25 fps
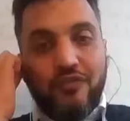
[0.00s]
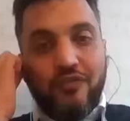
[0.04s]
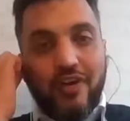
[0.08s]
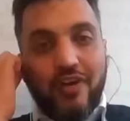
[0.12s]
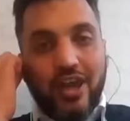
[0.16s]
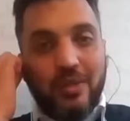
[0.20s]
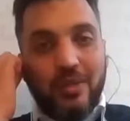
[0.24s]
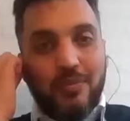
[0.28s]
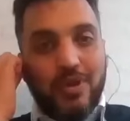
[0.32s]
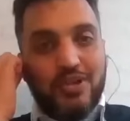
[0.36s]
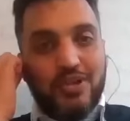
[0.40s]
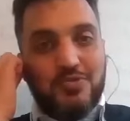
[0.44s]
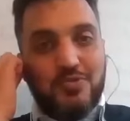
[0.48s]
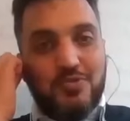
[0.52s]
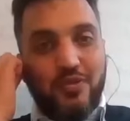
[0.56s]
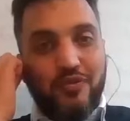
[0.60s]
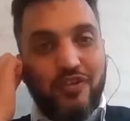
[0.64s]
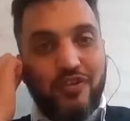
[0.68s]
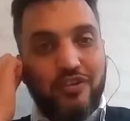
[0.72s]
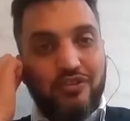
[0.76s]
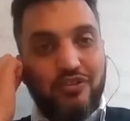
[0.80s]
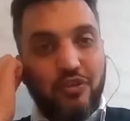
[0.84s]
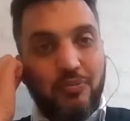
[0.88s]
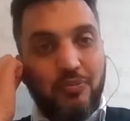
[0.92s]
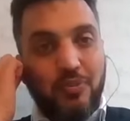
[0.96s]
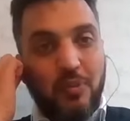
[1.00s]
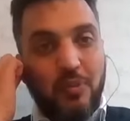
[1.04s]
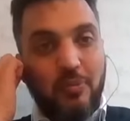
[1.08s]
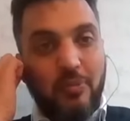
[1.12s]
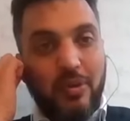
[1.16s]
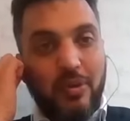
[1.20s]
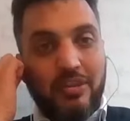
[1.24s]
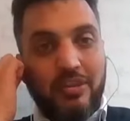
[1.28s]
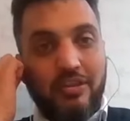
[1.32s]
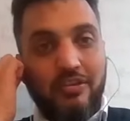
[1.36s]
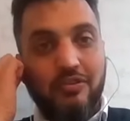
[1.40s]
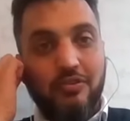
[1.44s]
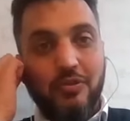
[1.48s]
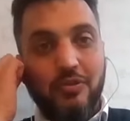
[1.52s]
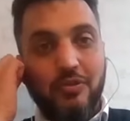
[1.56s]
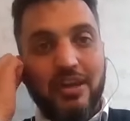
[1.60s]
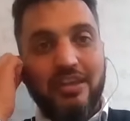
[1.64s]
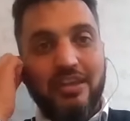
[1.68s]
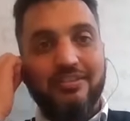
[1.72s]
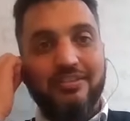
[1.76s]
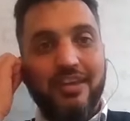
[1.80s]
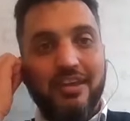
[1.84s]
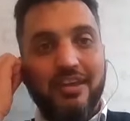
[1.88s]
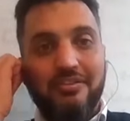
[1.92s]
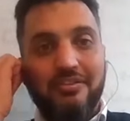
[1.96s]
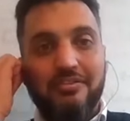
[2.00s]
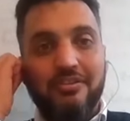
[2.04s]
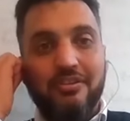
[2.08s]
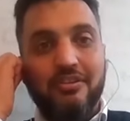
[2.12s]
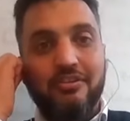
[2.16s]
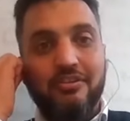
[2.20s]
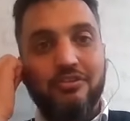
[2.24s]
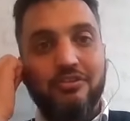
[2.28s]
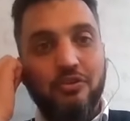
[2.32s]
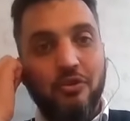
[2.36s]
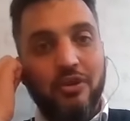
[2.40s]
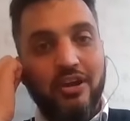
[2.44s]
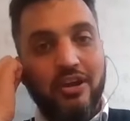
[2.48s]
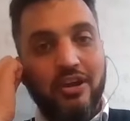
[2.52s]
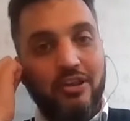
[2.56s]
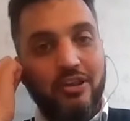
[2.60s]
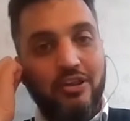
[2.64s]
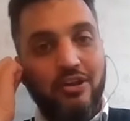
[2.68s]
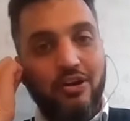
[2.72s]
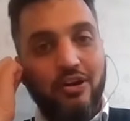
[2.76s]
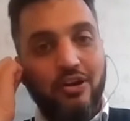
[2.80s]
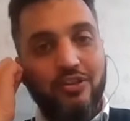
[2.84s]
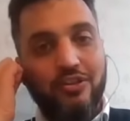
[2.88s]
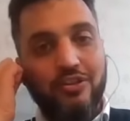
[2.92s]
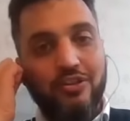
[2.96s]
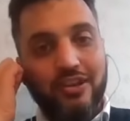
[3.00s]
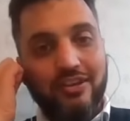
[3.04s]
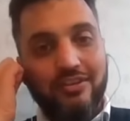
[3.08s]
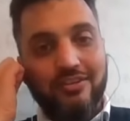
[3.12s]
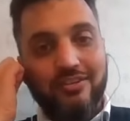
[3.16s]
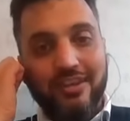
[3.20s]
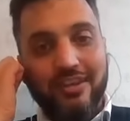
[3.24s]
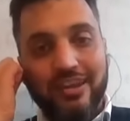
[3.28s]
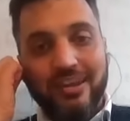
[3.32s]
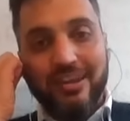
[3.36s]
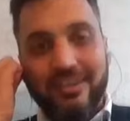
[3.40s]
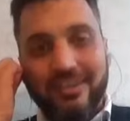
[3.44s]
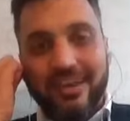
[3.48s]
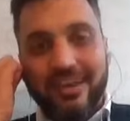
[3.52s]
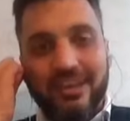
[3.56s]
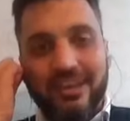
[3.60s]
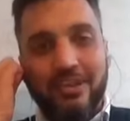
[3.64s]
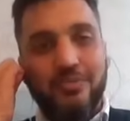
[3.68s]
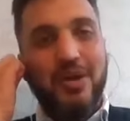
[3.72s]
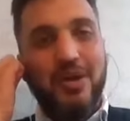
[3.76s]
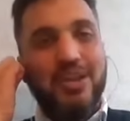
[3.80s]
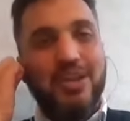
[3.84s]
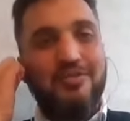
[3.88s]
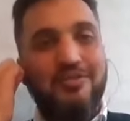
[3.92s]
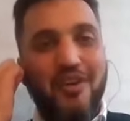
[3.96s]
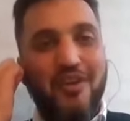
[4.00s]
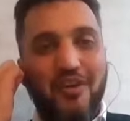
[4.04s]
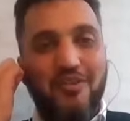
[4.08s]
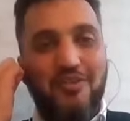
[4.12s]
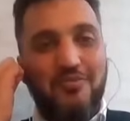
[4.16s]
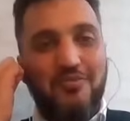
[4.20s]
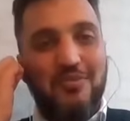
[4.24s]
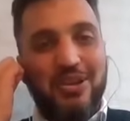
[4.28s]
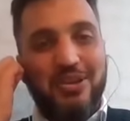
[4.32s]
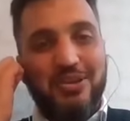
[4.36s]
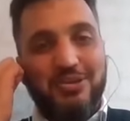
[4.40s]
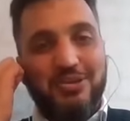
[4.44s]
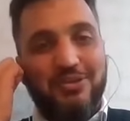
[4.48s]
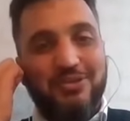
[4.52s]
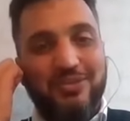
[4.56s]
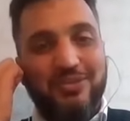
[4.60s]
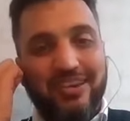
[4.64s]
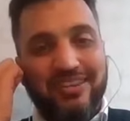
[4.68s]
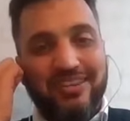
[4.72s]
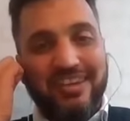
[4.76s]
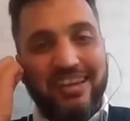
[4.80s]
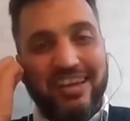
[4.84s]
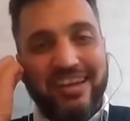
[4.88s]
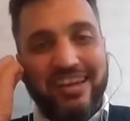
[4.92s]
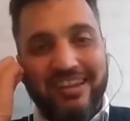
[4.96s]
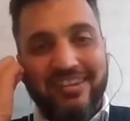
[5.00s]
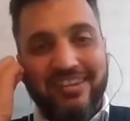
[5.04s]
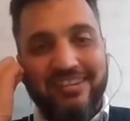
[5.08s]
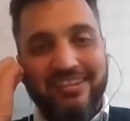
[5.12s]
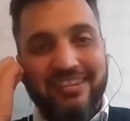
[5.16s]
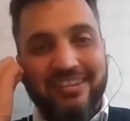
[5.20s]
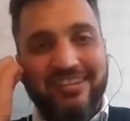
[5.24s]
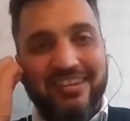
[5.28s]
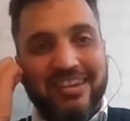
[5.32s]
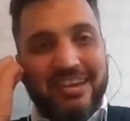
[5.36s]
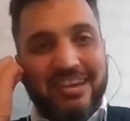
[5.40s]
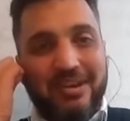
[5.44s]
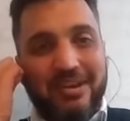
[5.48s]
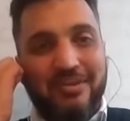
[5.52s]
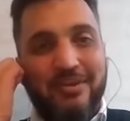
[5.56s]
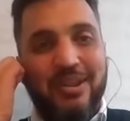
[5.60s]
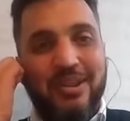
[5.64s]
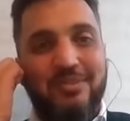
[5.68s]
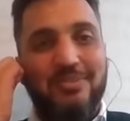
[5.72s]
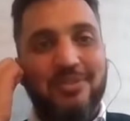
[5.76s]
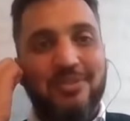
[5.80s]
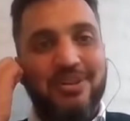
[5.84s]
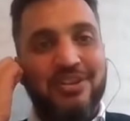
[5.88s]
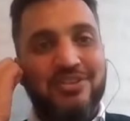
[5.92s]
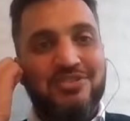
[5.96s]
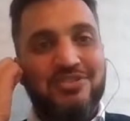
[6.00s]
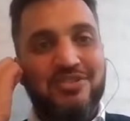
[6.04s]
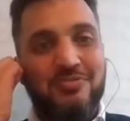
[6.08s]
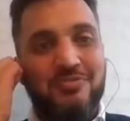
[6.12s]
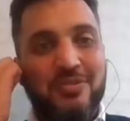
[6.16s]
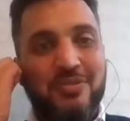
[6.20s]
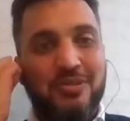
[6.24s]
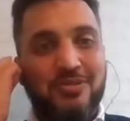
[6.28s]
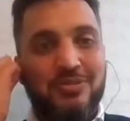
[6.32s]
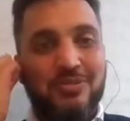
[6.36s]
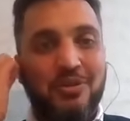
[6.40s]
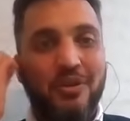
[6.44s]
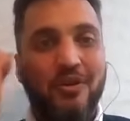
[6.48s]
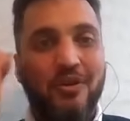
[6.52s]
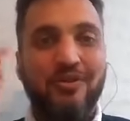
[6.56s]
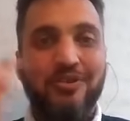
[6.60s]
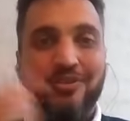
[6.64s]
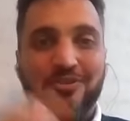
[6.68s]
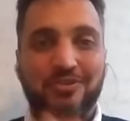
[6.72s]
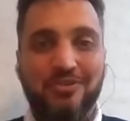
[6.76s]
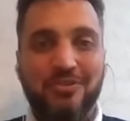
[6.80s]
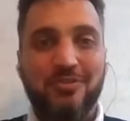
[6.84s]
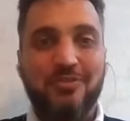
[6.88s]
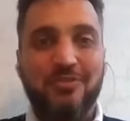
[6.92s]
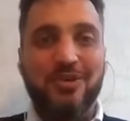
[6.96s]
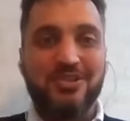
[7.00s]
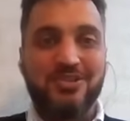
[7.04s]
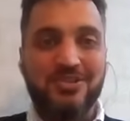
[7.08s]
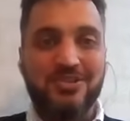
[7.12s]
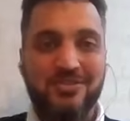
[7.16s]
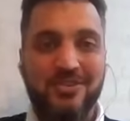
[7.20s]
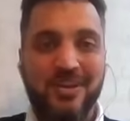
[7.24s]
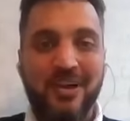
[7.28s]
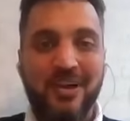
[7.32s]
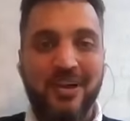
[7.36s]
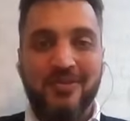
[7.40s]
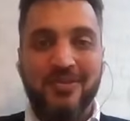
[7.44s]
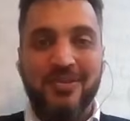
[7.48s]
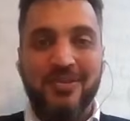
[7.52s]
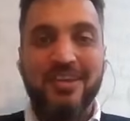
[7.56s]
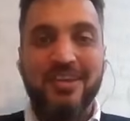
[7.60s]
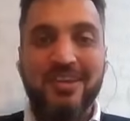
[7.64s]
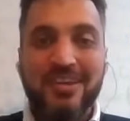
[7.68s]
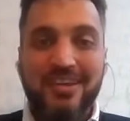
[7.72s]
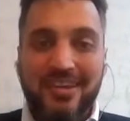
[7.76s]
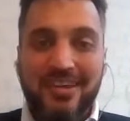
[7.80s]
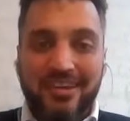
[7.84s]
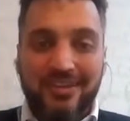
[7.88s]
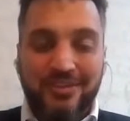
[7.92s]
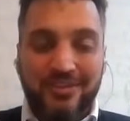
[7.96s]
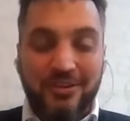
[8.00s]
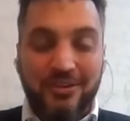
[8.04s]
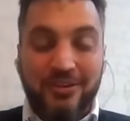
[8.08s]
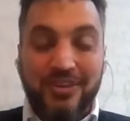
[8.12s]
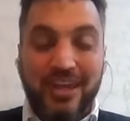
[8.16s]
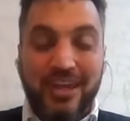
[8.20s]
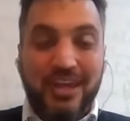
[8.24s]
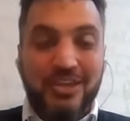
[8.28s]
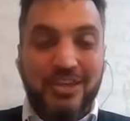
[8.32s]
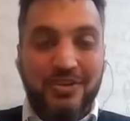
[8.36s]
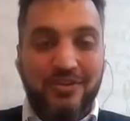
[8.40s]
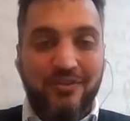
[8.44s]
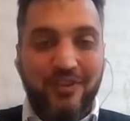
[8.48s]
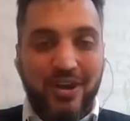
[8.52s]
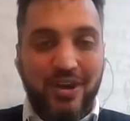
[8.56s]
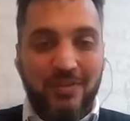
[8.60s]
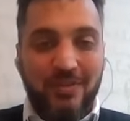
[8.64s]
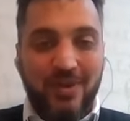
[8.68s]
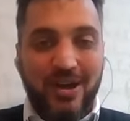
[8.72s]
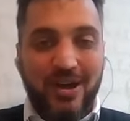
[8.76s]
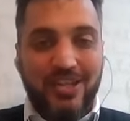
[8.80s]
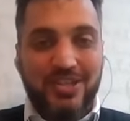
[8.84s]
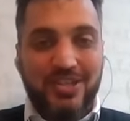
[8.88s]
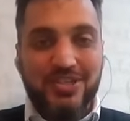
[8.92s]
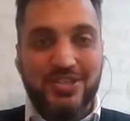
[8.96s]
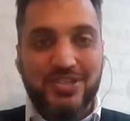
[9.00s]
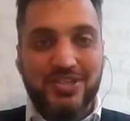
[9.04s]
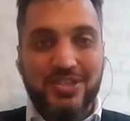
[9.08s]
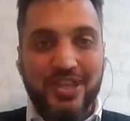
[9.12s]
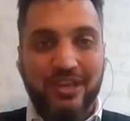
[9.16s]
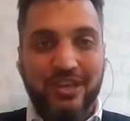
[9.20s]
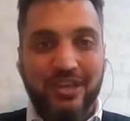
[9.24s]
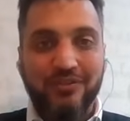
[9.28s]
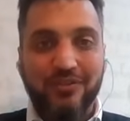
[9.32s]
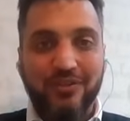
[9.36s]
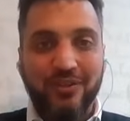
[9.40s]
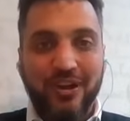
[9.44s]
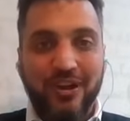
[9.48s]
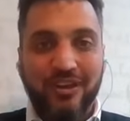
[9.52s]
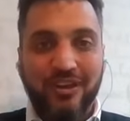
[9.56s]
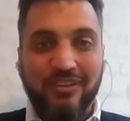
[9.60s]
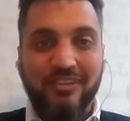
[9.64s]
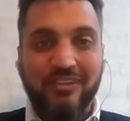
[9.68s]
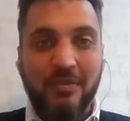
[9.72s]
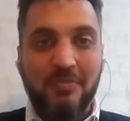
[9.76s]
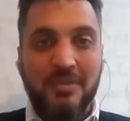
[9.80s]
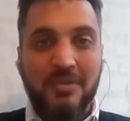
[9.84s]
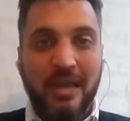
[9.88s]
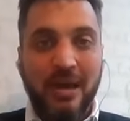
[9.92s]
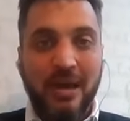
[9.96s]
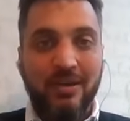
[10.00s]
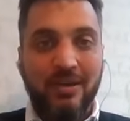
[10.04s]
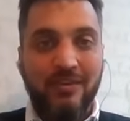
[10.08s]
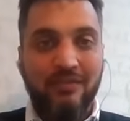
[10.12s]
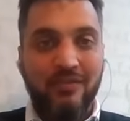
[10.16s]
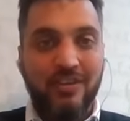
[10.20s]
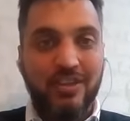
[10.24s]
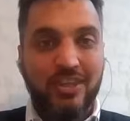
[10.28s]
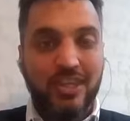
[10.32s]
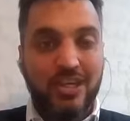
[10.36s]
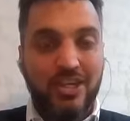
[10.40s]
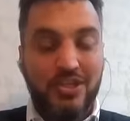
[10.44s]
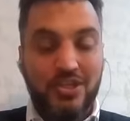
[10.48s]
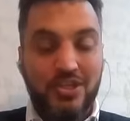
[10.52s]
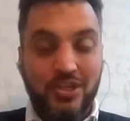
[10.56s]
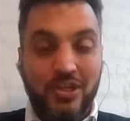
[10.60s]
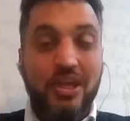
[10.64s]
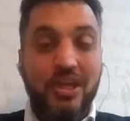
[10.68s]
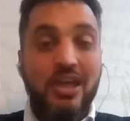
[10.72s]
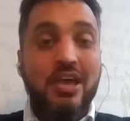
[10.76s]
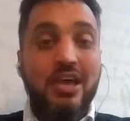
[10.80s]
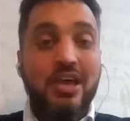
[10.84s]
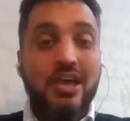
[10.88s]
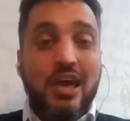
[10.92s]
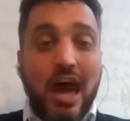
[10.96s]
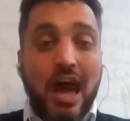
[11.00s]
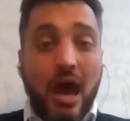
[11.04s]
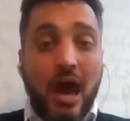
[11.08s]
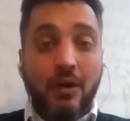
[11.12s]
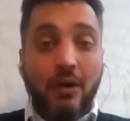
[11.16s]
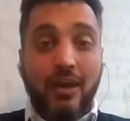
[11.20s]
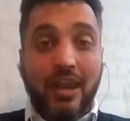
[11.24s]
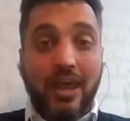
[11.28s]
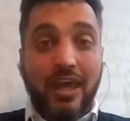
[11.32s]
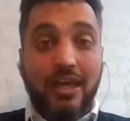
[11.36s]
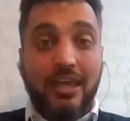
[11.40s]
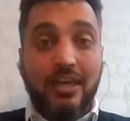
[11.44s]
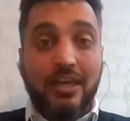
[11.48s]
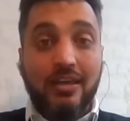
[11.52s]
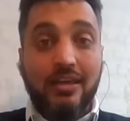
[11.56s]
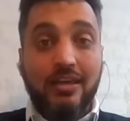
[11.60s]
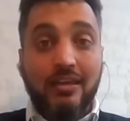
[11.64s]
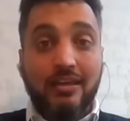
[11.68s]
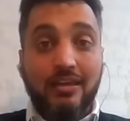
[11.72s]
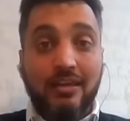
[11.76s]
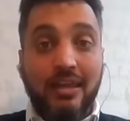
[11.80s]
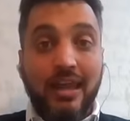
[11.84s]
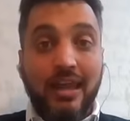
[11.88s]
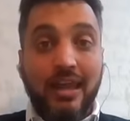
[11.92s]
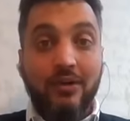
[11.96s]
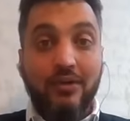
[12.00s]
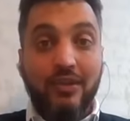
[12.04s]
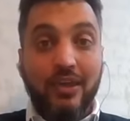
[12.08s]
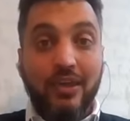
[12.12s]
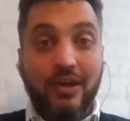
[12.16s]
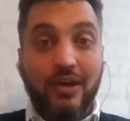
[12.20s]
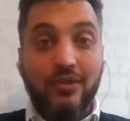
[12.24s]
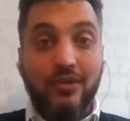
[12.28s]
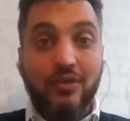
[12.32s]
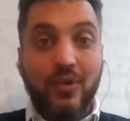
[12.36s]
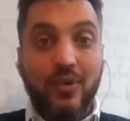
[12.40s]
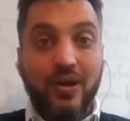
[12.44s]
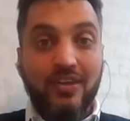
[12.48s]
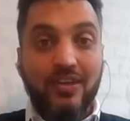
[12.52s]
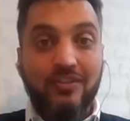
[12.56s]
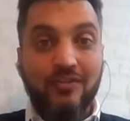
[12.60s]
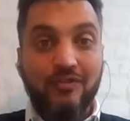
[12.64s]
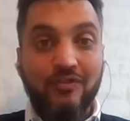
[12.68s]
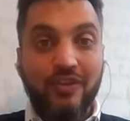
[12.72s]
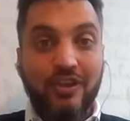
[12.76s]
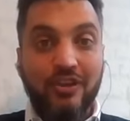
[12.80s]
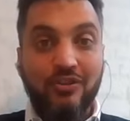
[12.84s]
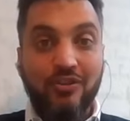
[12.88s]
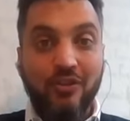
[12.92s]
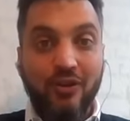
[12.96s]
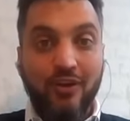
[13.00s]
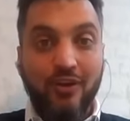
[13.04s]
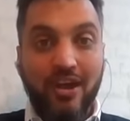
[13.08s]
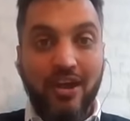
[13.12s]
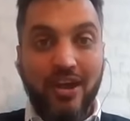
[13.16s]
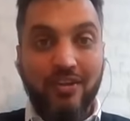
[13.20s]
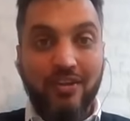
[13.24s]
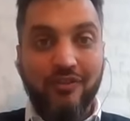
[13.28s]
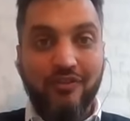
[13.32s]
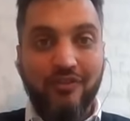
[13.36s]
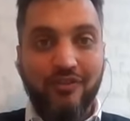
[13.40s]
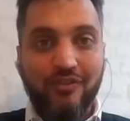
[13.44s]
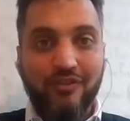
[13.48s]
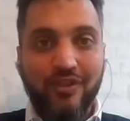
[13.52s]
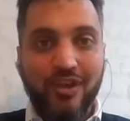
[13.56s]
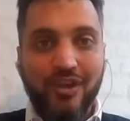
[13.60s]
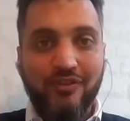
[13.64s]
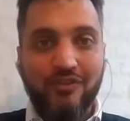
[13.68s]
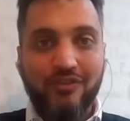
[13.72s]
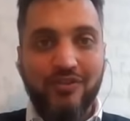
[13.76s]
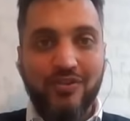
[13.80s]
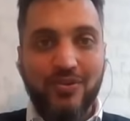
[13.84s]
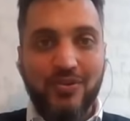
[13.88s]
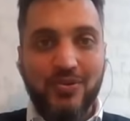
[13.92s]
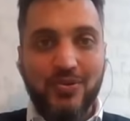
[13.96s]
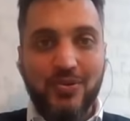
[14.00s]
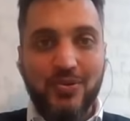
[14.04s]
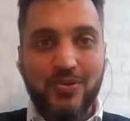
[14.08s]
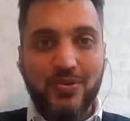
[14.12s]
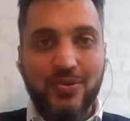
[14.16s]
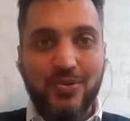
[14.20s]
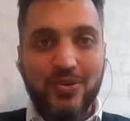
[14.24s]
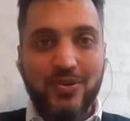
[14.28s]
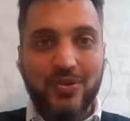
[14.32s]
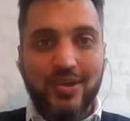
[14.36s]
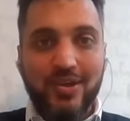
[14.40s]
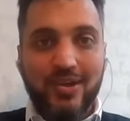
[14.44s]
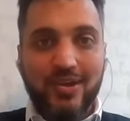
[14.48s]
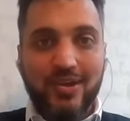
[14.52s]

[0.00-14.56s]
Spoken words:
very much, Professor Pappé. This really sets the historical context, and in 25 minutes, I think it's an incredible achievement to cover so much ground. So thank you very much. Thanks for accepting our invitation. I would like now to ask Victoria if you,